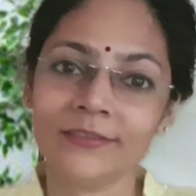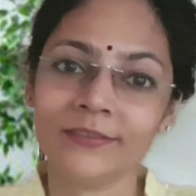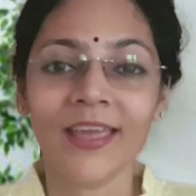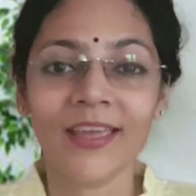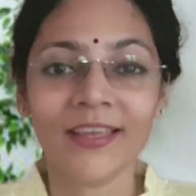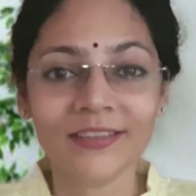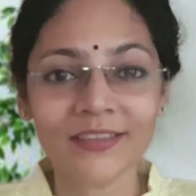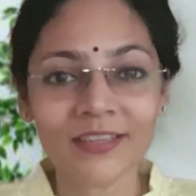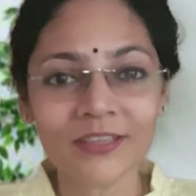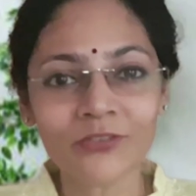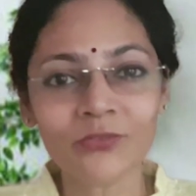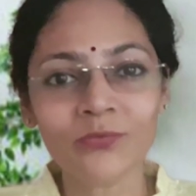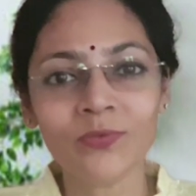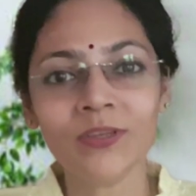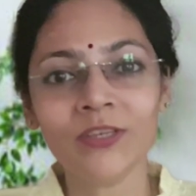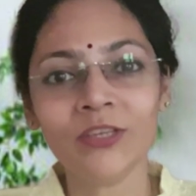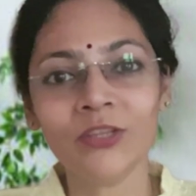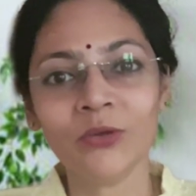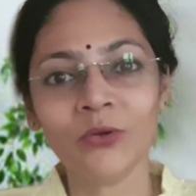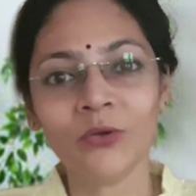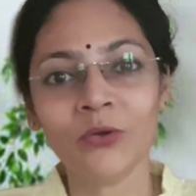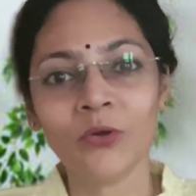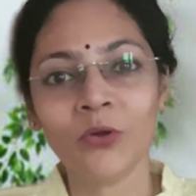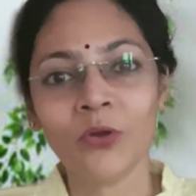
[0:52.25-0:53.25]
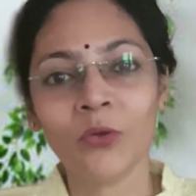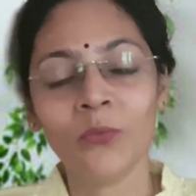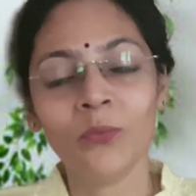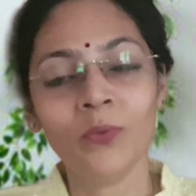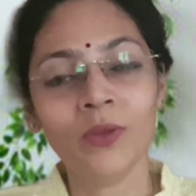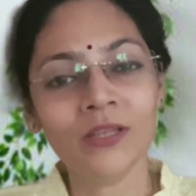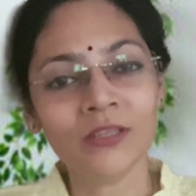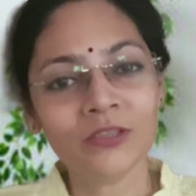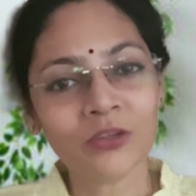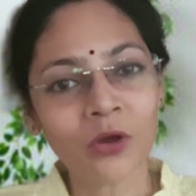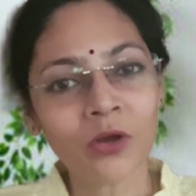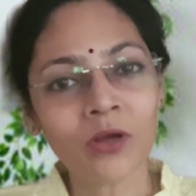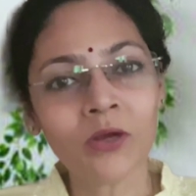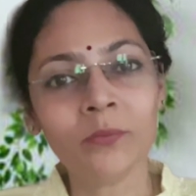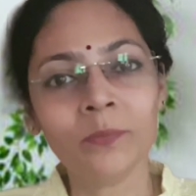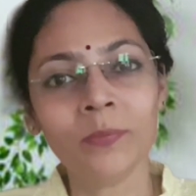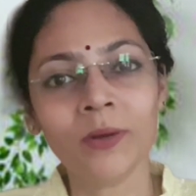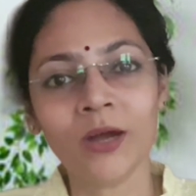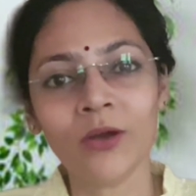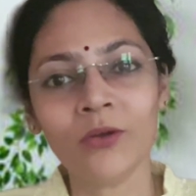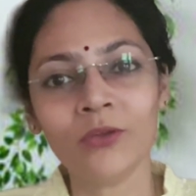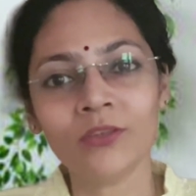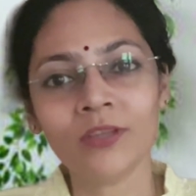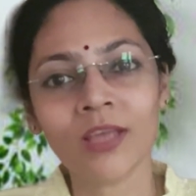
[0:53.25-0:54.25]
In this video, we'll talk
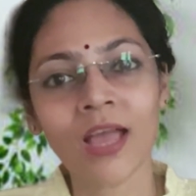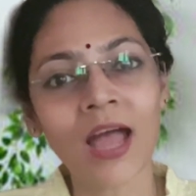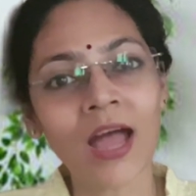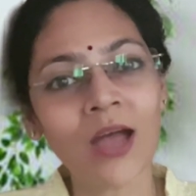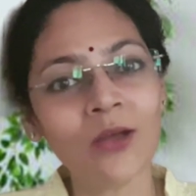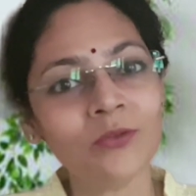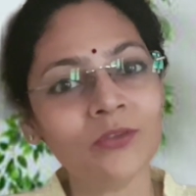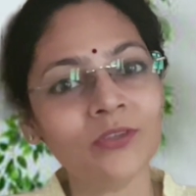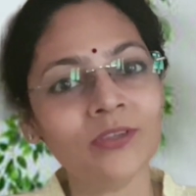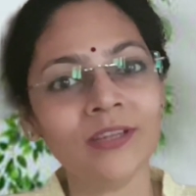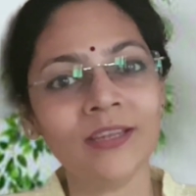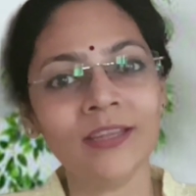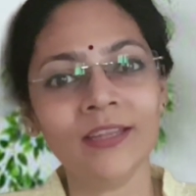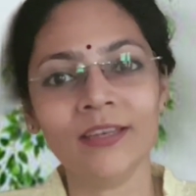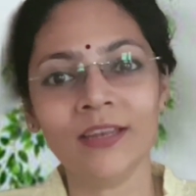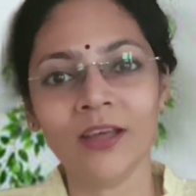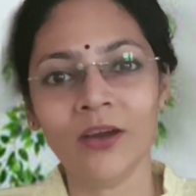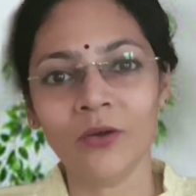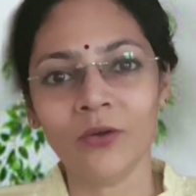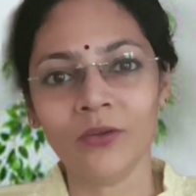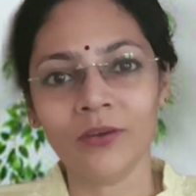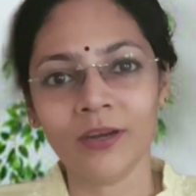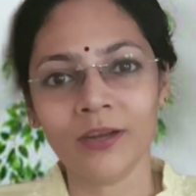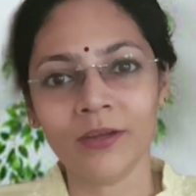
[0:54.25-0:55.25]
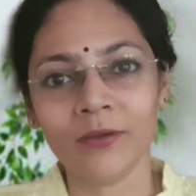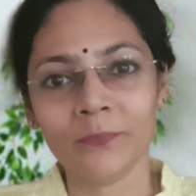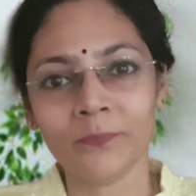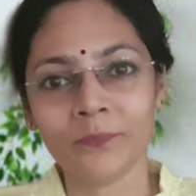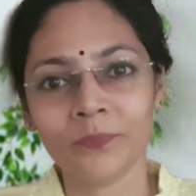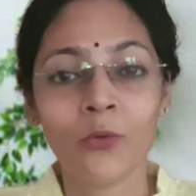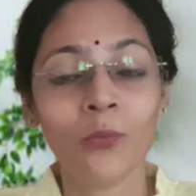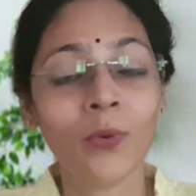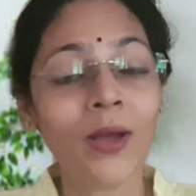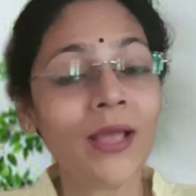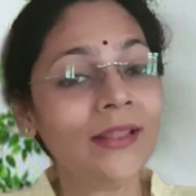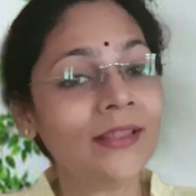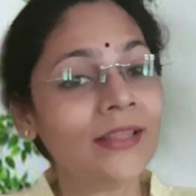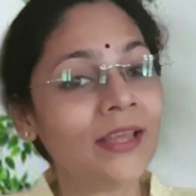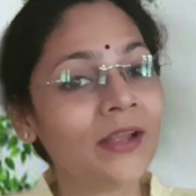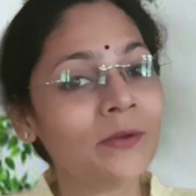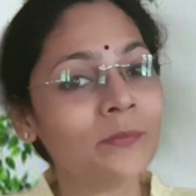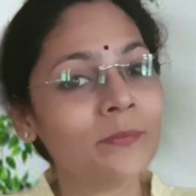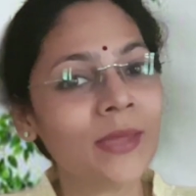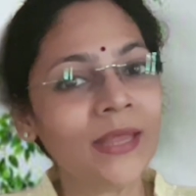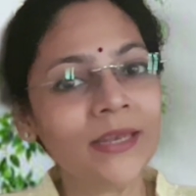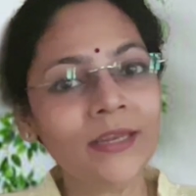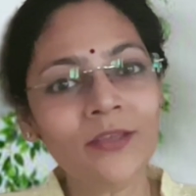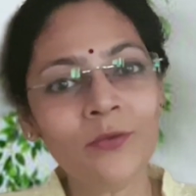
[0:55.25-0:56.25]
about how to clean our aura. While there are
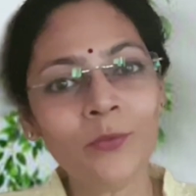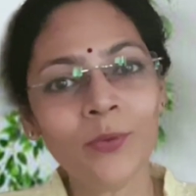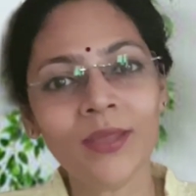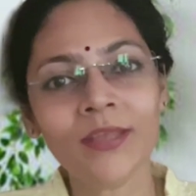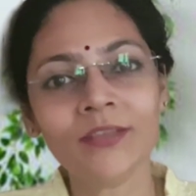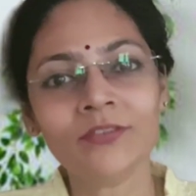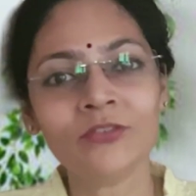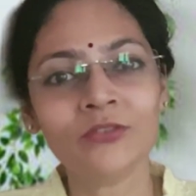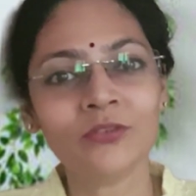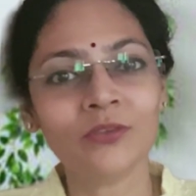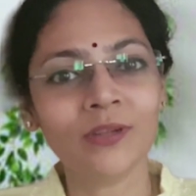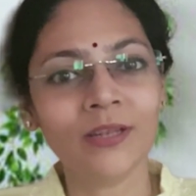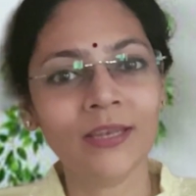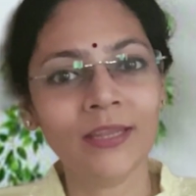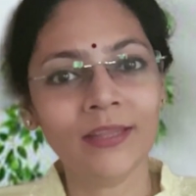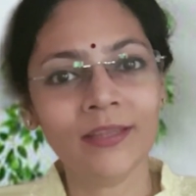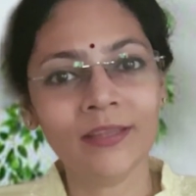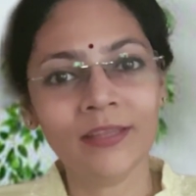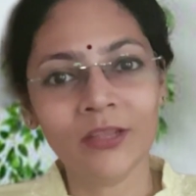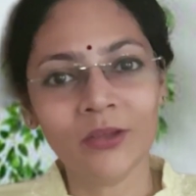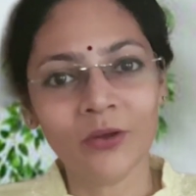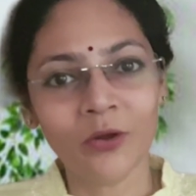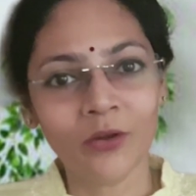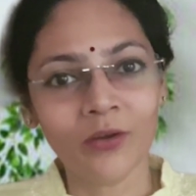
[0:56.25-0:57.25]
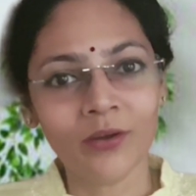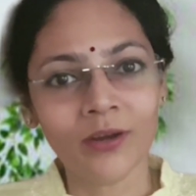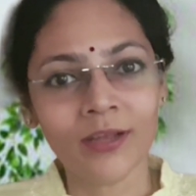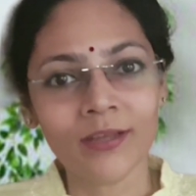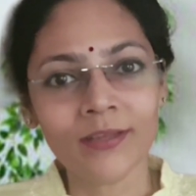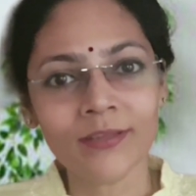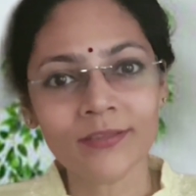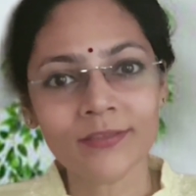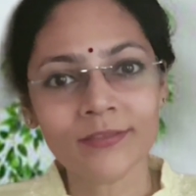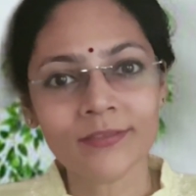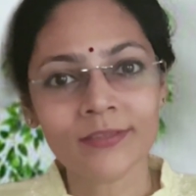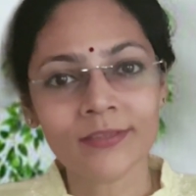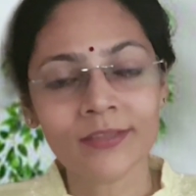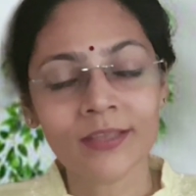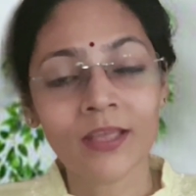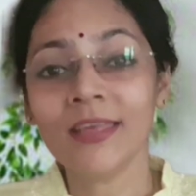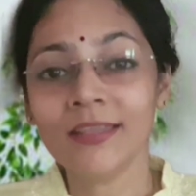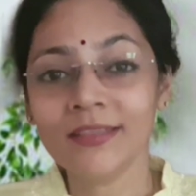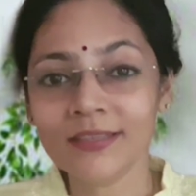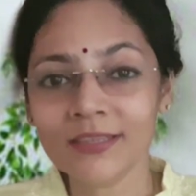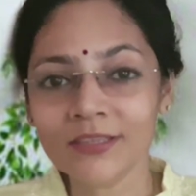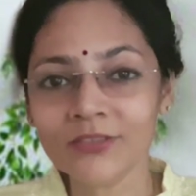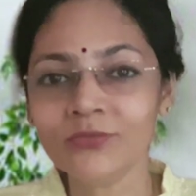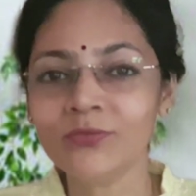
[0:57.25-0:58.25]
many ways to clean the aura,
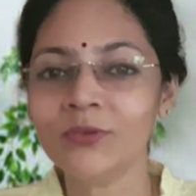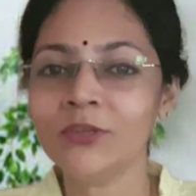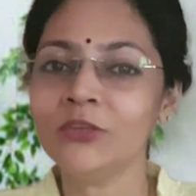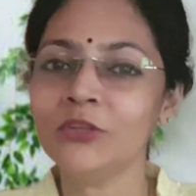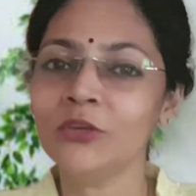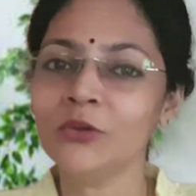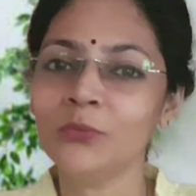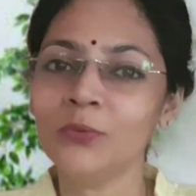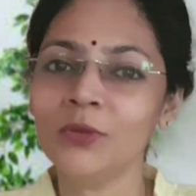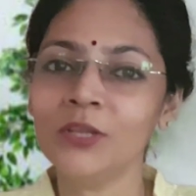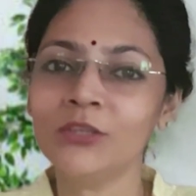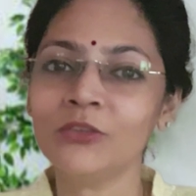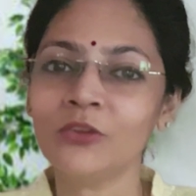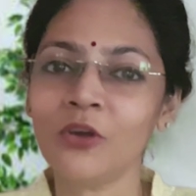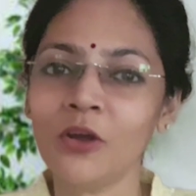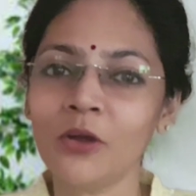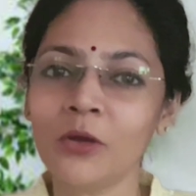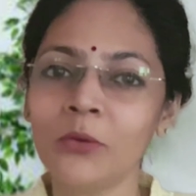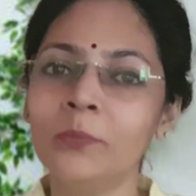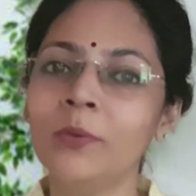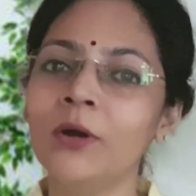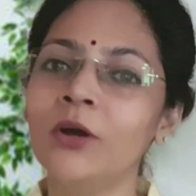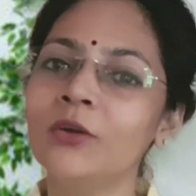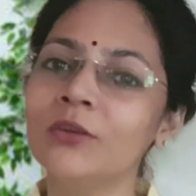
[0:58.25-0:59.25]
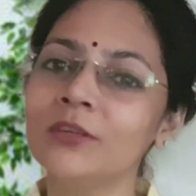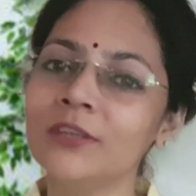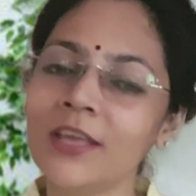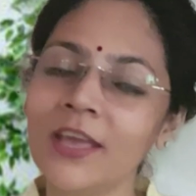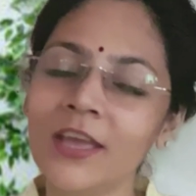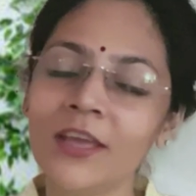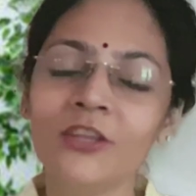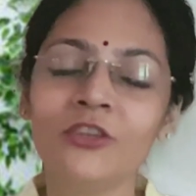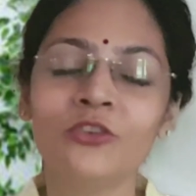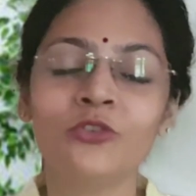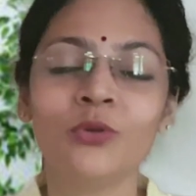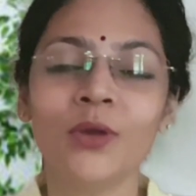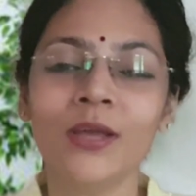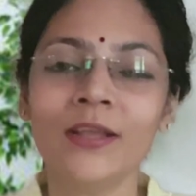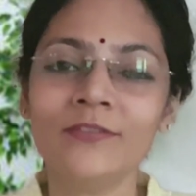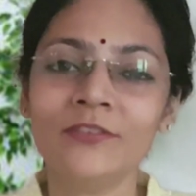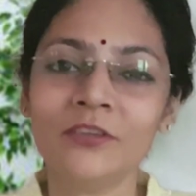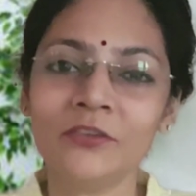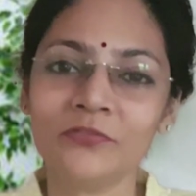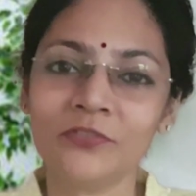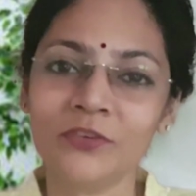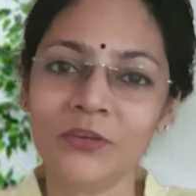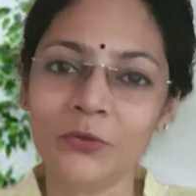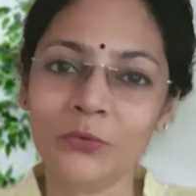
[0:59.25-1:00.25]
in this video we'll talk about 12
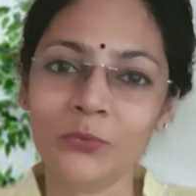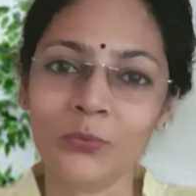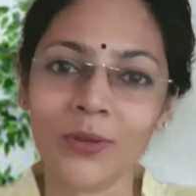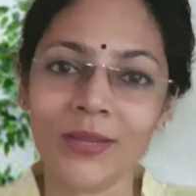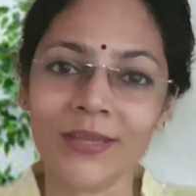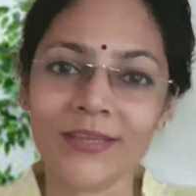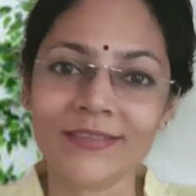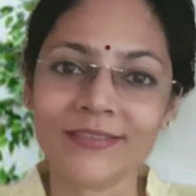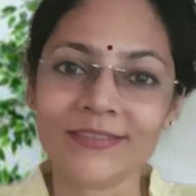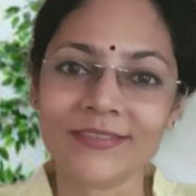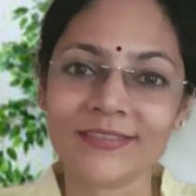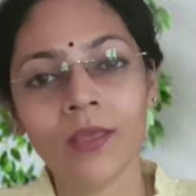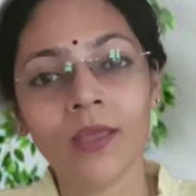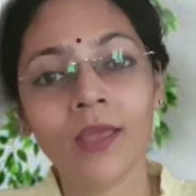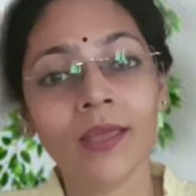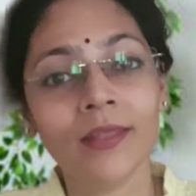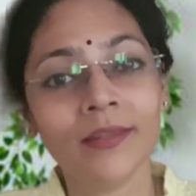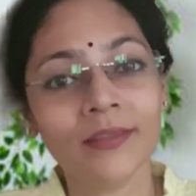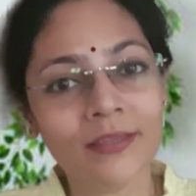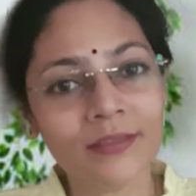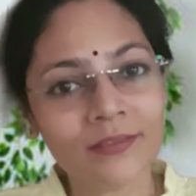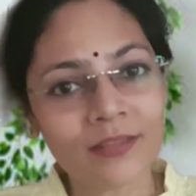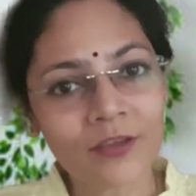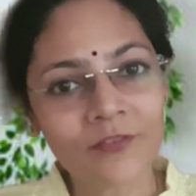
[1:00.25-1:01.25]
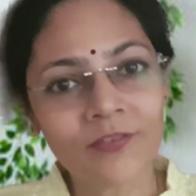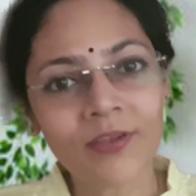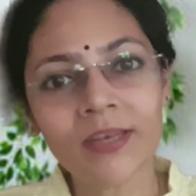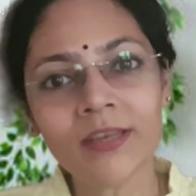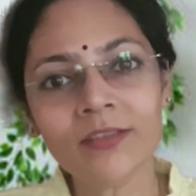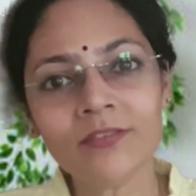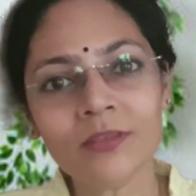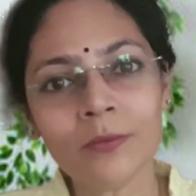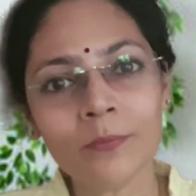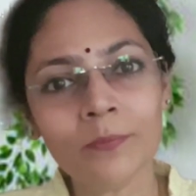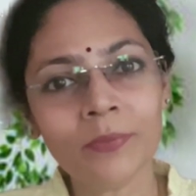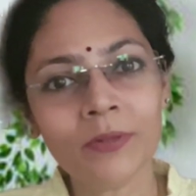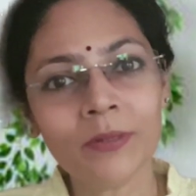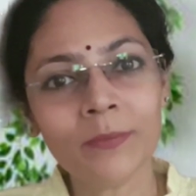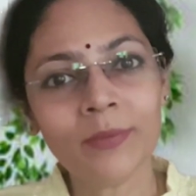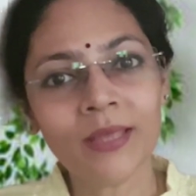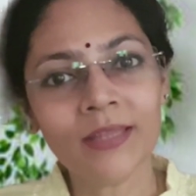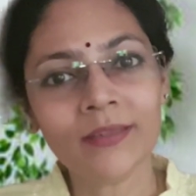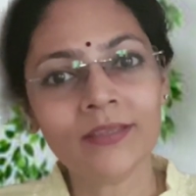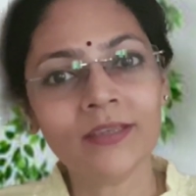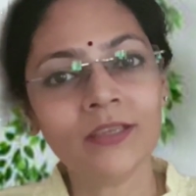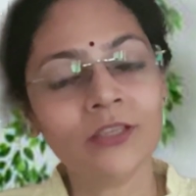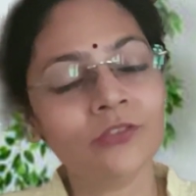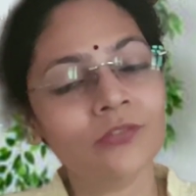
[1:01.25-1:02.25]
different ways. These are very simple
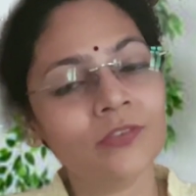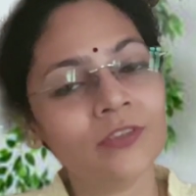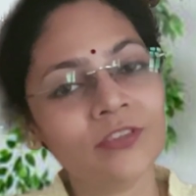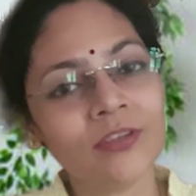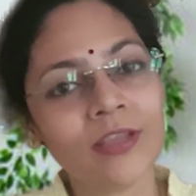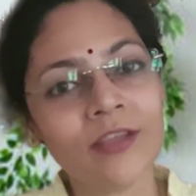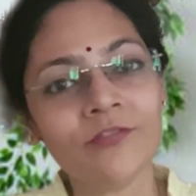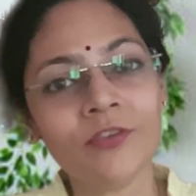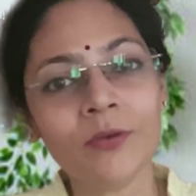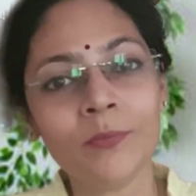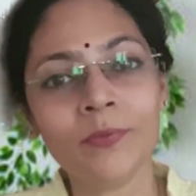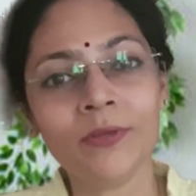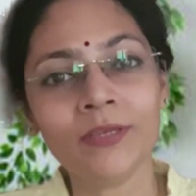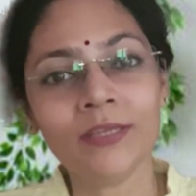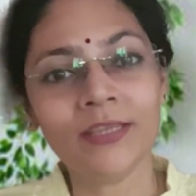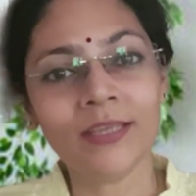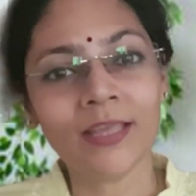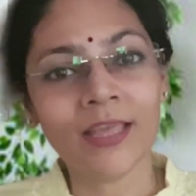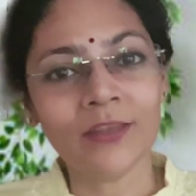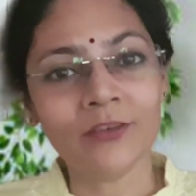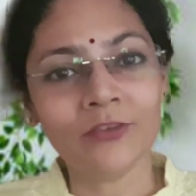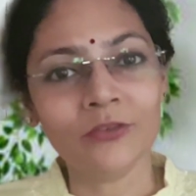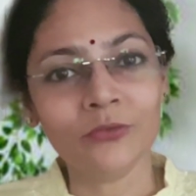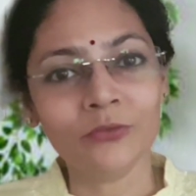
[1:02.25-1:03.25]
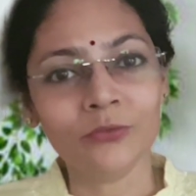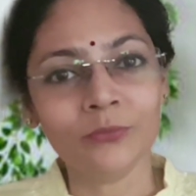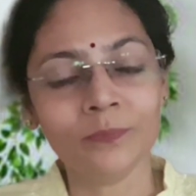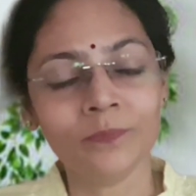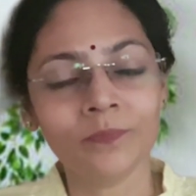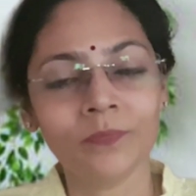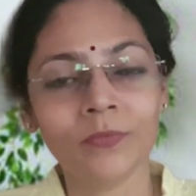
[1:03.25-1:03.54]
methods which everybody can do.